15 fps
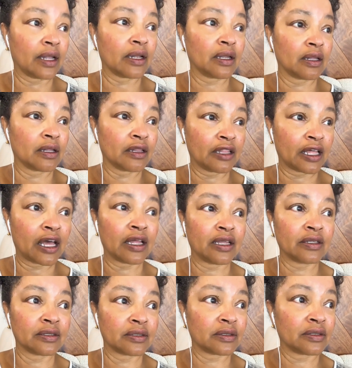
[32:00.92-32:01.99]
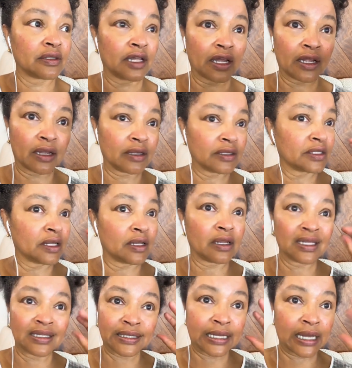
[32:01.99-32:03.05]
And that I
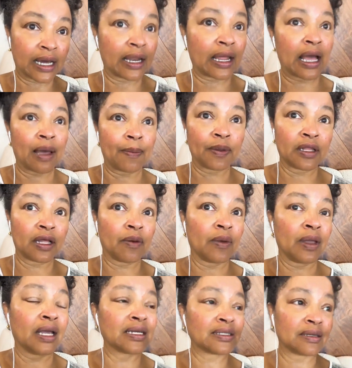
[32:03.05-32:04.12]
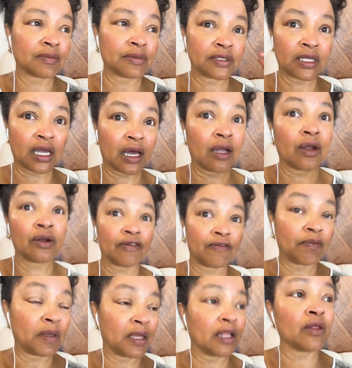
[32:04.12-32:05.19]
said, it's got to happen that way, because I'm
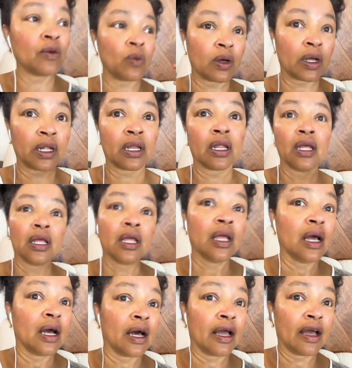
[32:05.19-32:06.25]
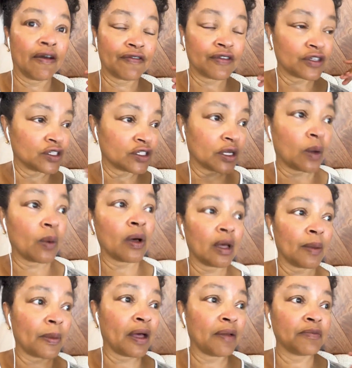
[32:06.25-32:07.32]
tired of being the one. I have to
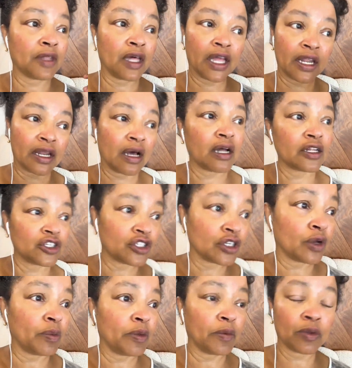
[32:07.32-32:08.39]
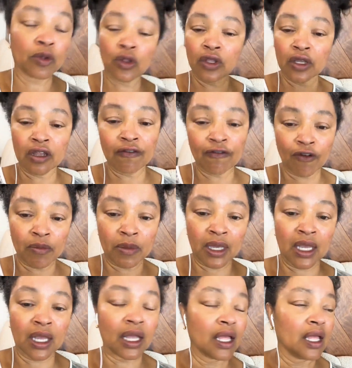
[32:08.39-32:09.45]
show up. I'm the head honcho. People are looking
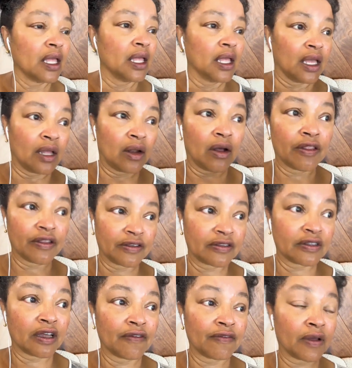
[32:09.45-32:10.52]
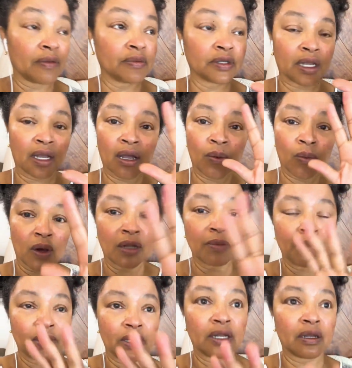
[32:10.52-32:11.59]
for me and all this stuff. I was like, I
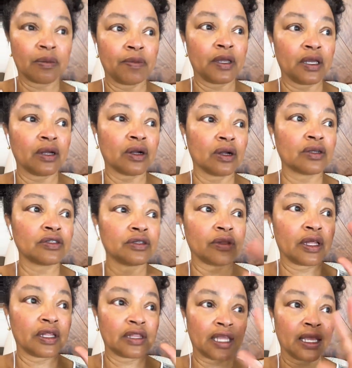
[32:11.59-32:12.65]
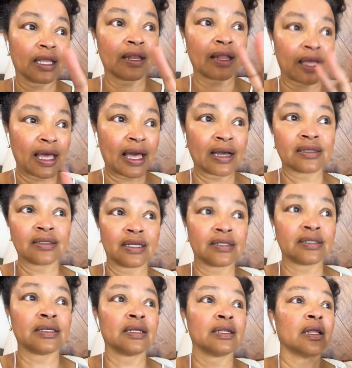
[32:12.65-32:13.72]
want to put it up here so that they can
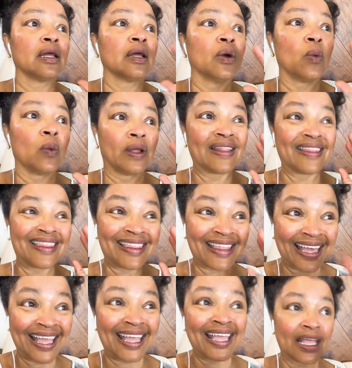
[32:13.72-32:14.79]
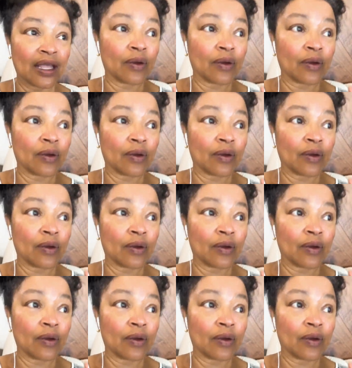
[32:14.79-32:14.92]
access it when